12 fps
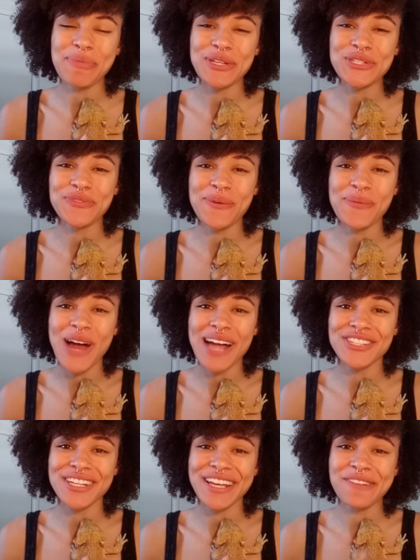much for
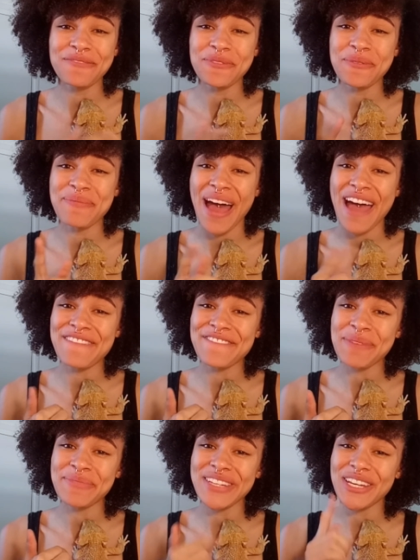watching and from my
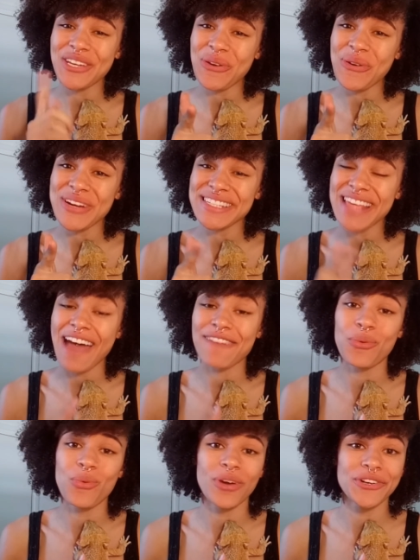family to yours, have
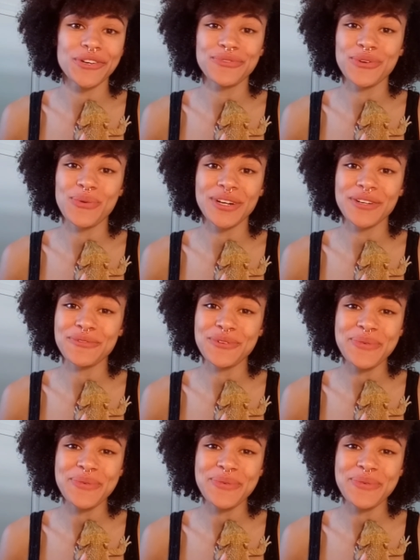a wonderful, wonderful